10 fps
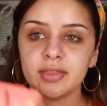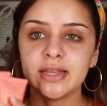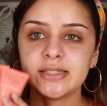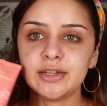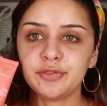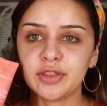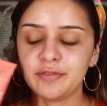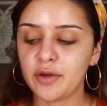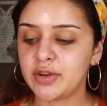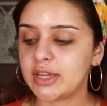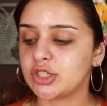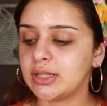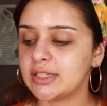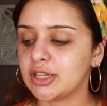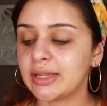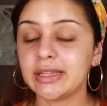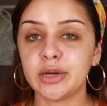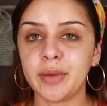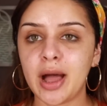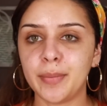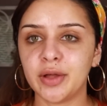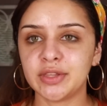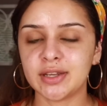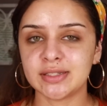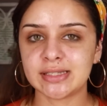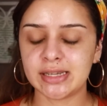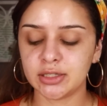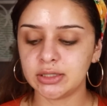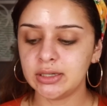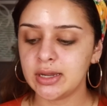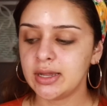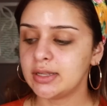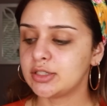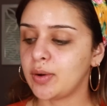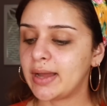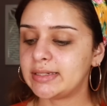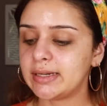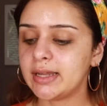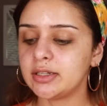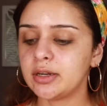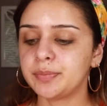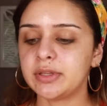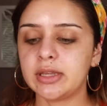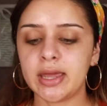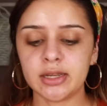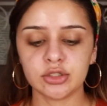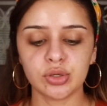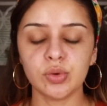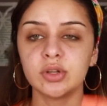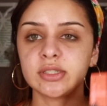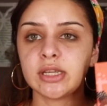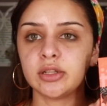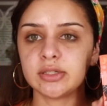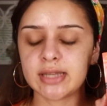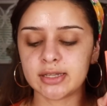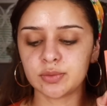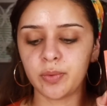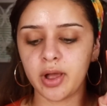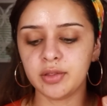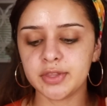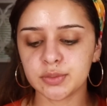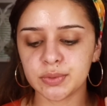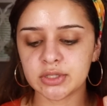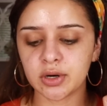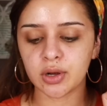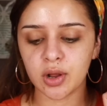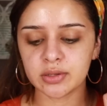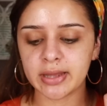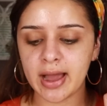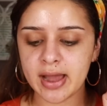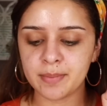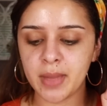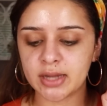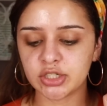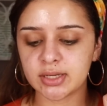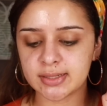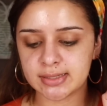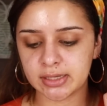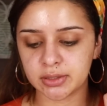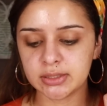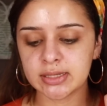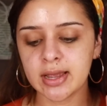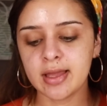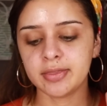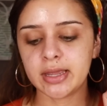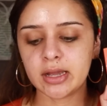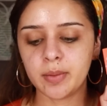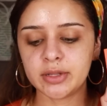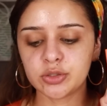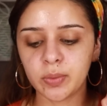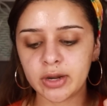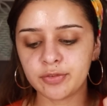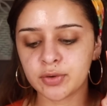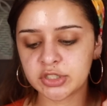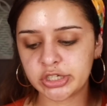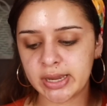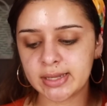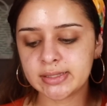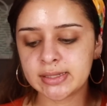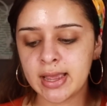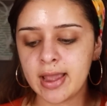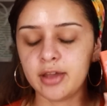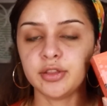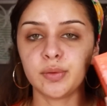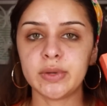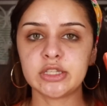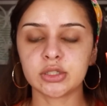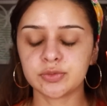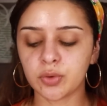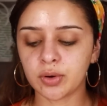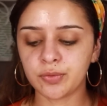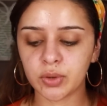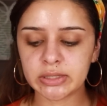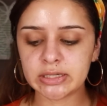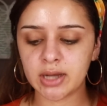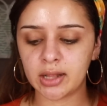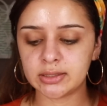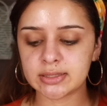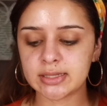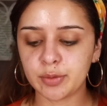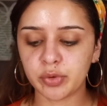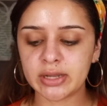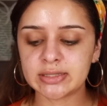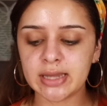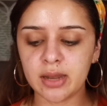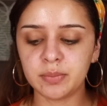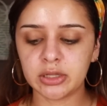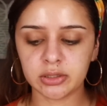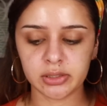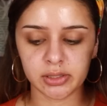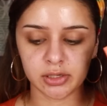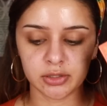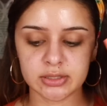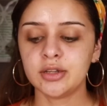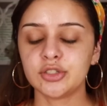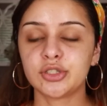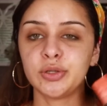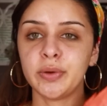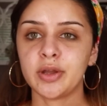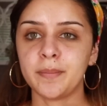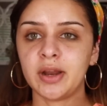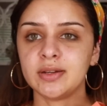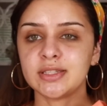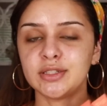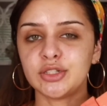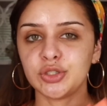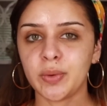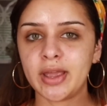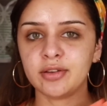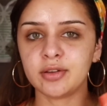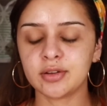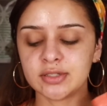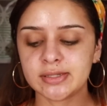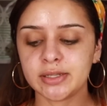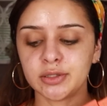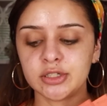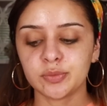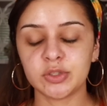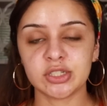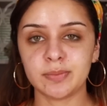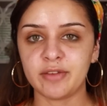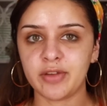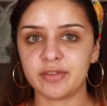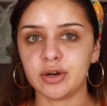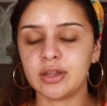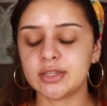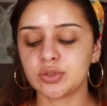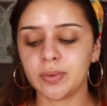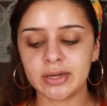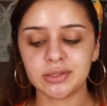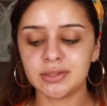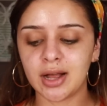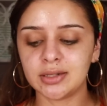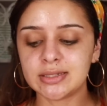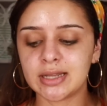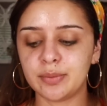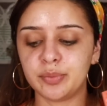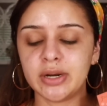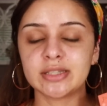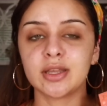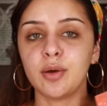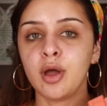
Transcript: That's it for the foundation. Let's talk a little bit about the concealer. So I did end up getting two concealers as well. These ones called the I Am Magic Concealers. They come in 24 shades and they're retail for $14. They bring 10 milliliters. Just to do a comparison, the Jouer concealer, which is my favorite, is $22 and brings